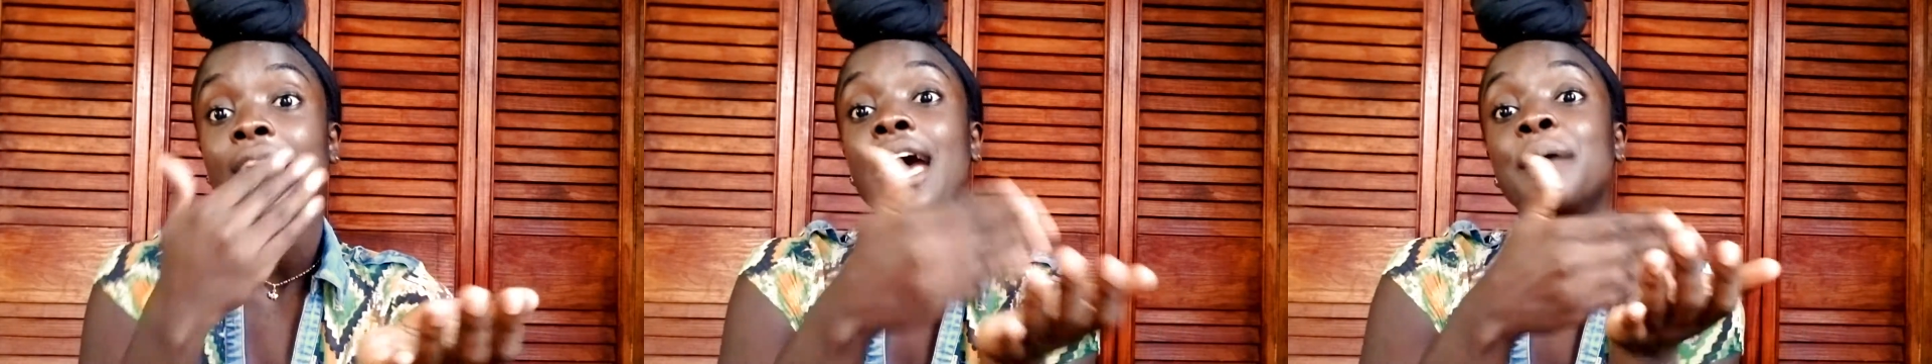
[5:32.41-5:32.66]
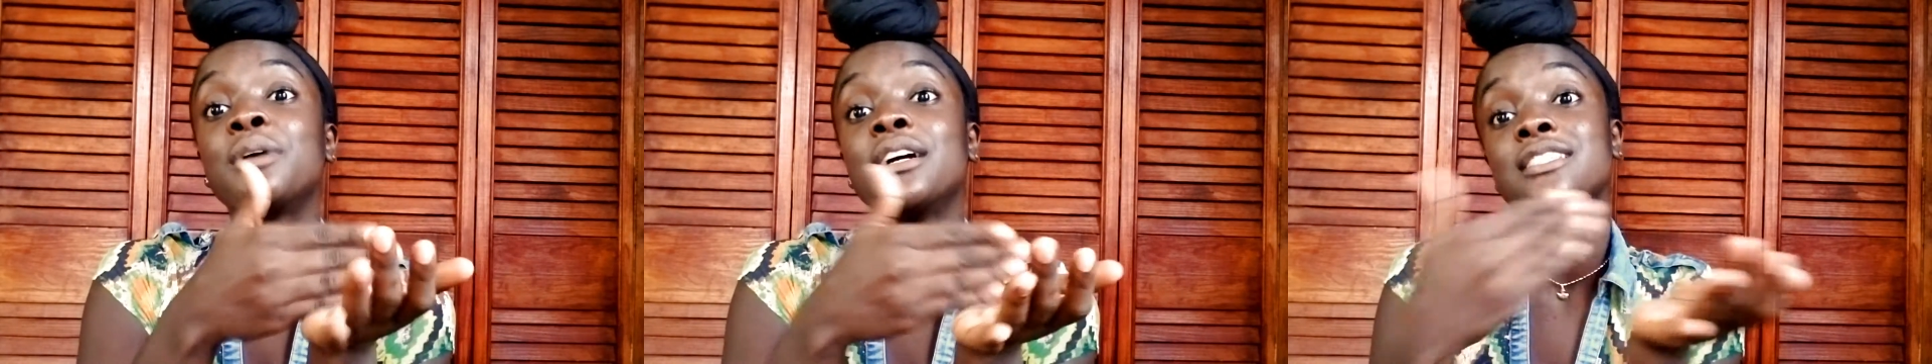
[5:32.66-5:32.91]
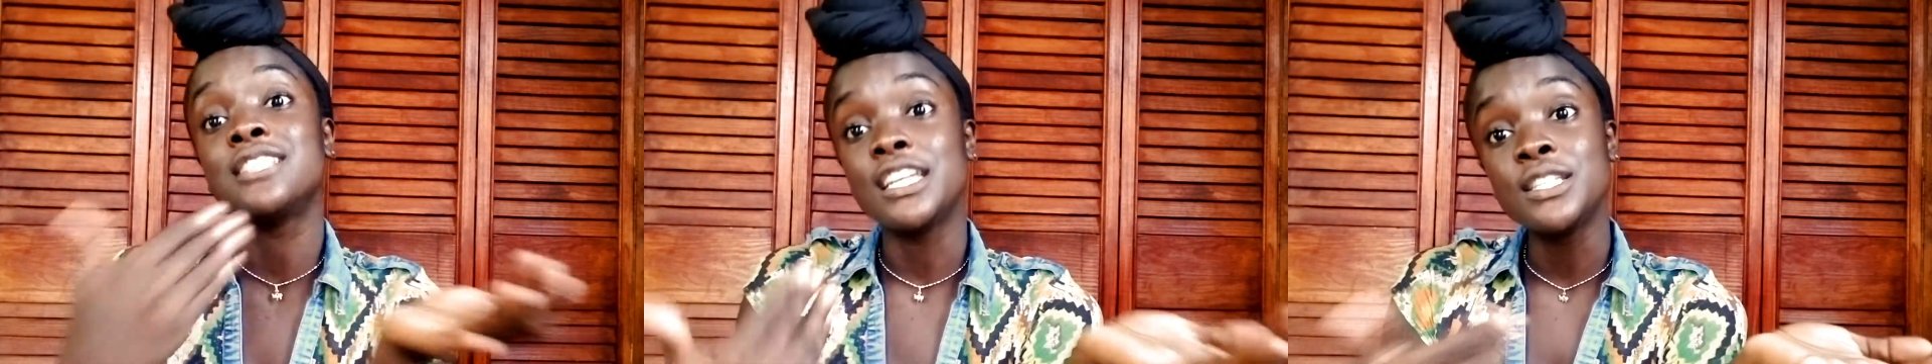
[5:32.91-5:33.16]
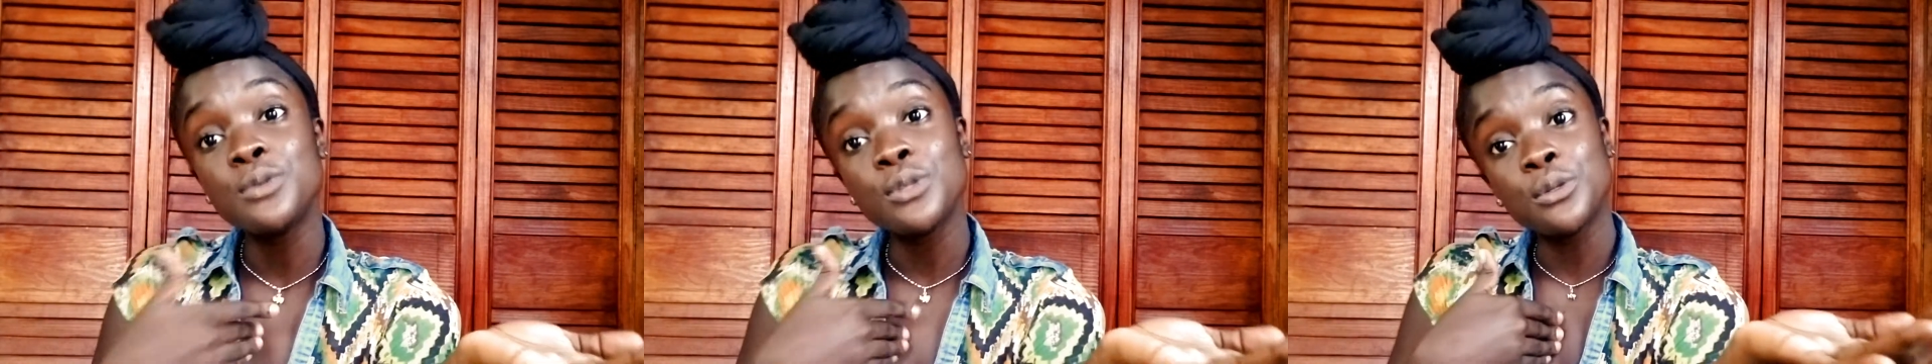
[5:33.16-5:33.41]
I'm
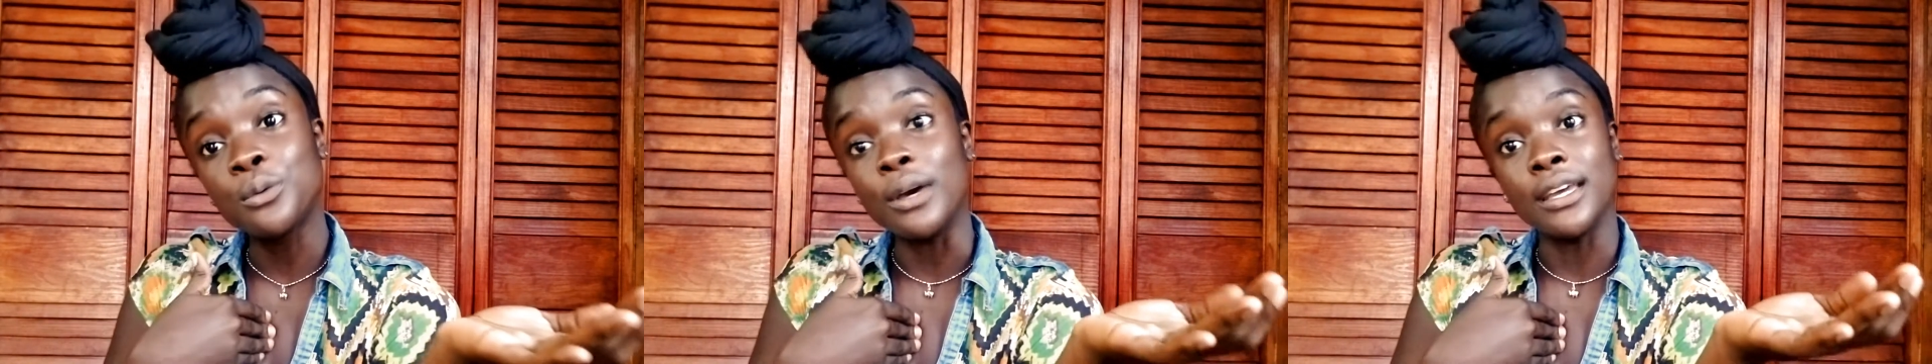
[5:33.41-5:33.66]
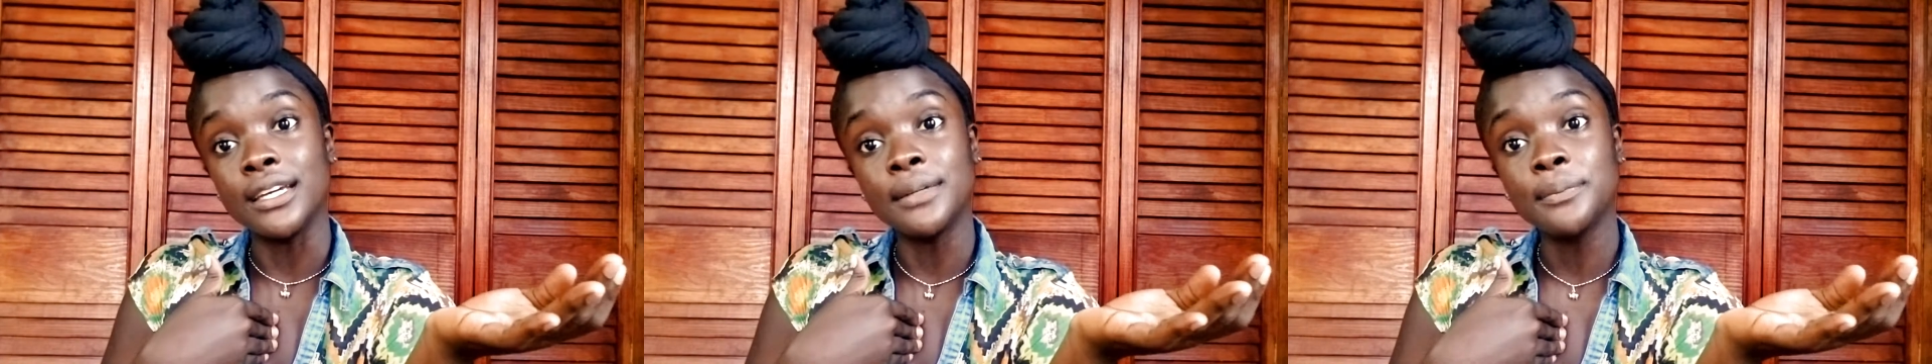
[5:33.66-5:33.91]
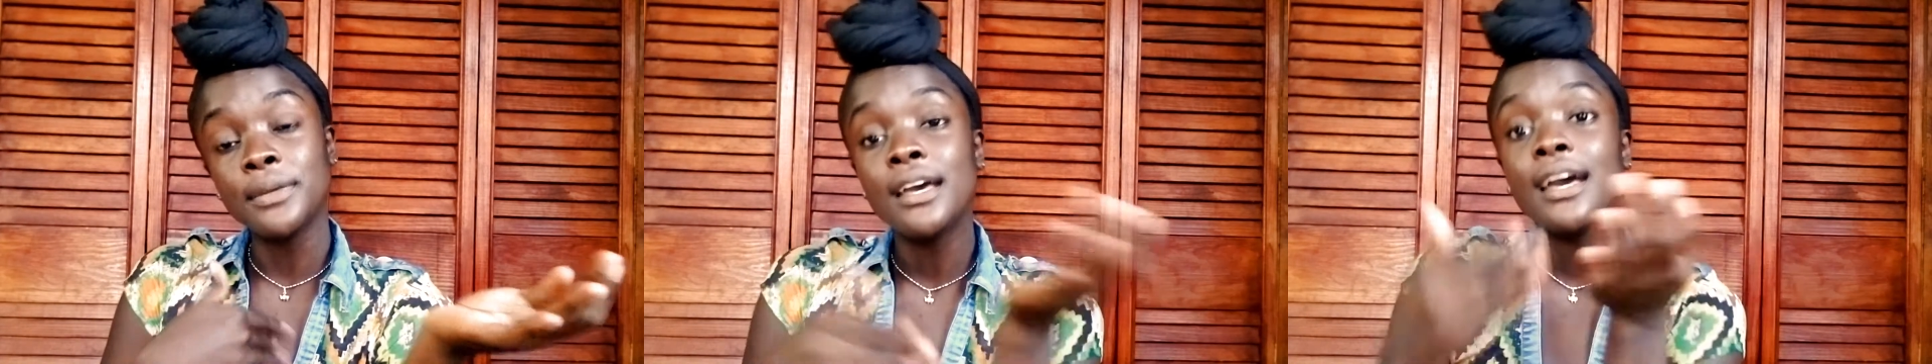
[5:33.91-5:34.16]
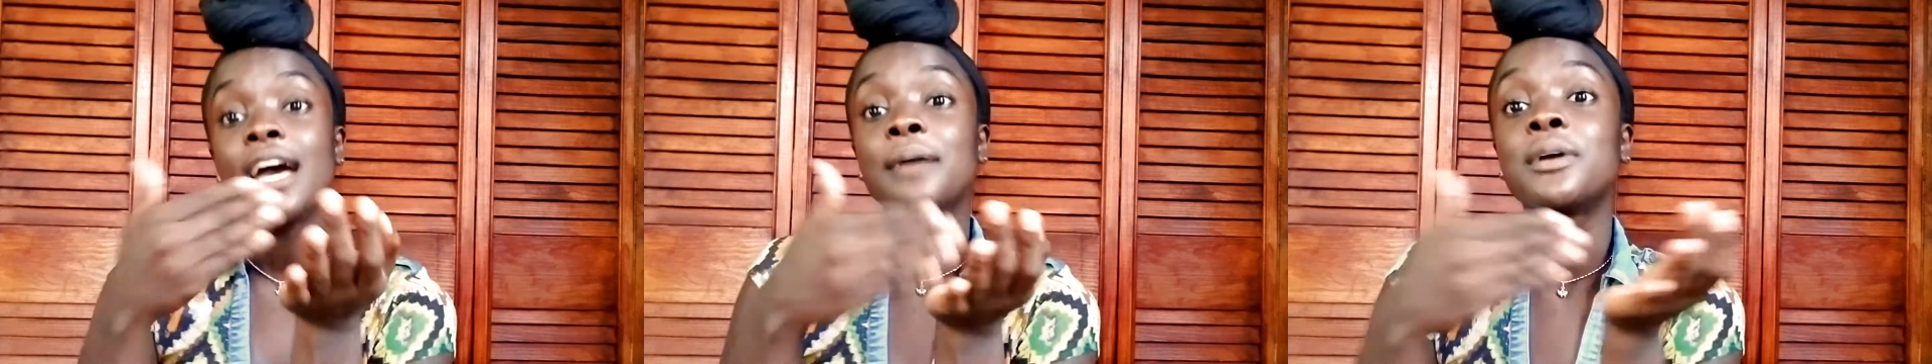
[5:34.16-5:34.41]
content with who I am.
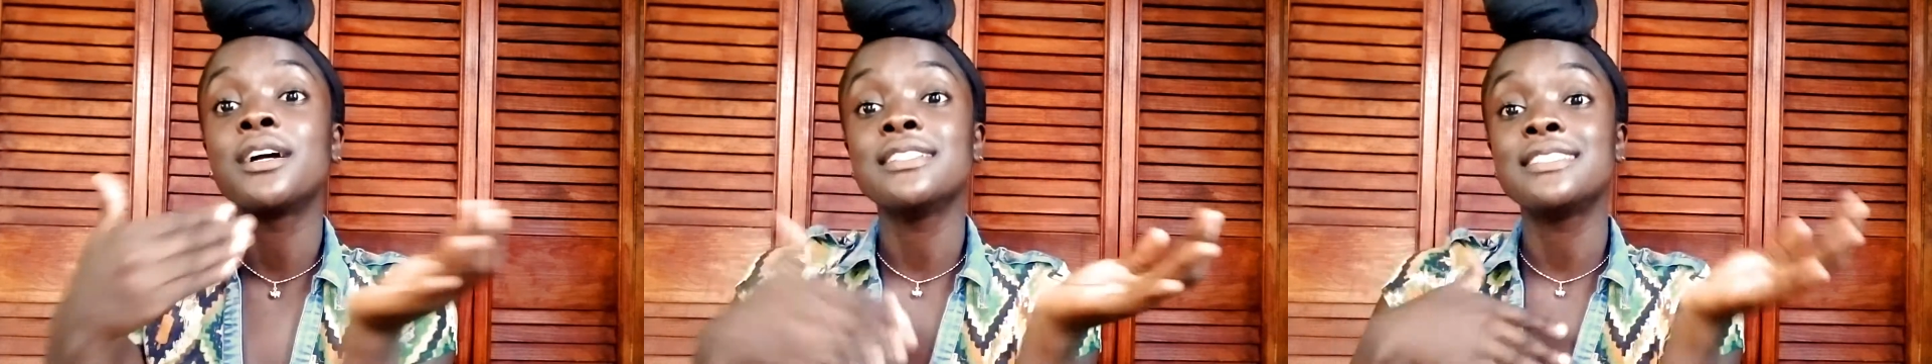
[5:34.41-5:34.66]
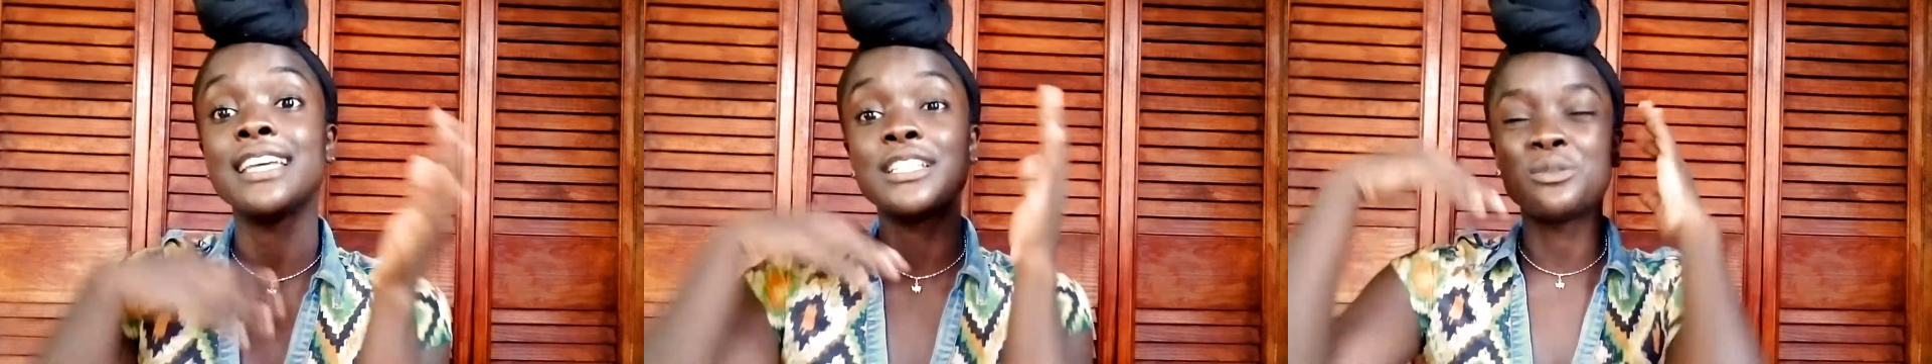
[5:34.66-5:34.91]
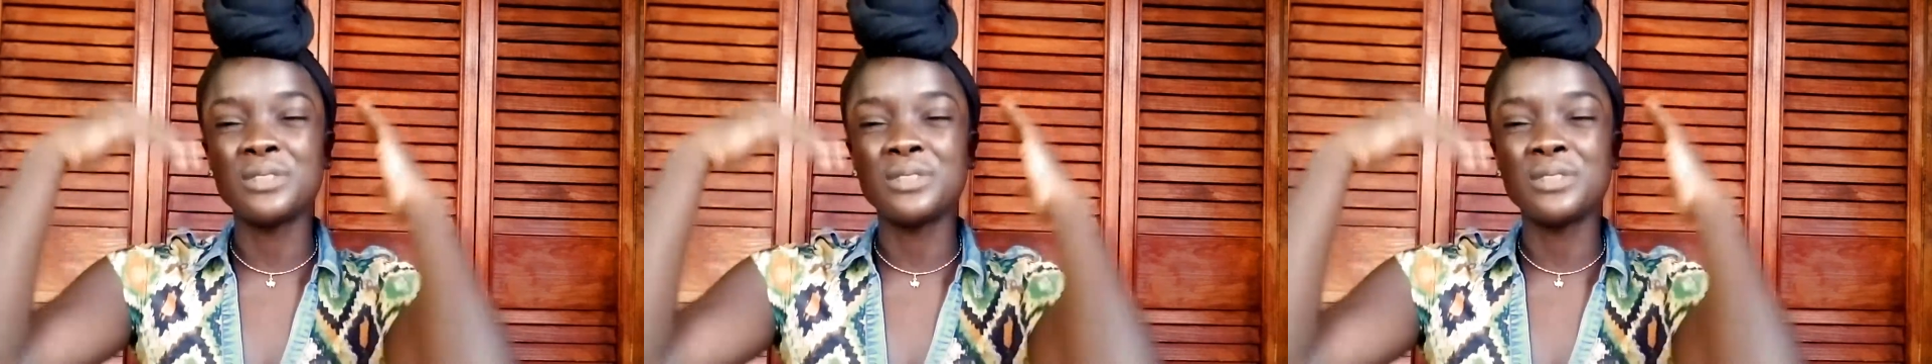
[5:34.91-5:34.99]
I'm content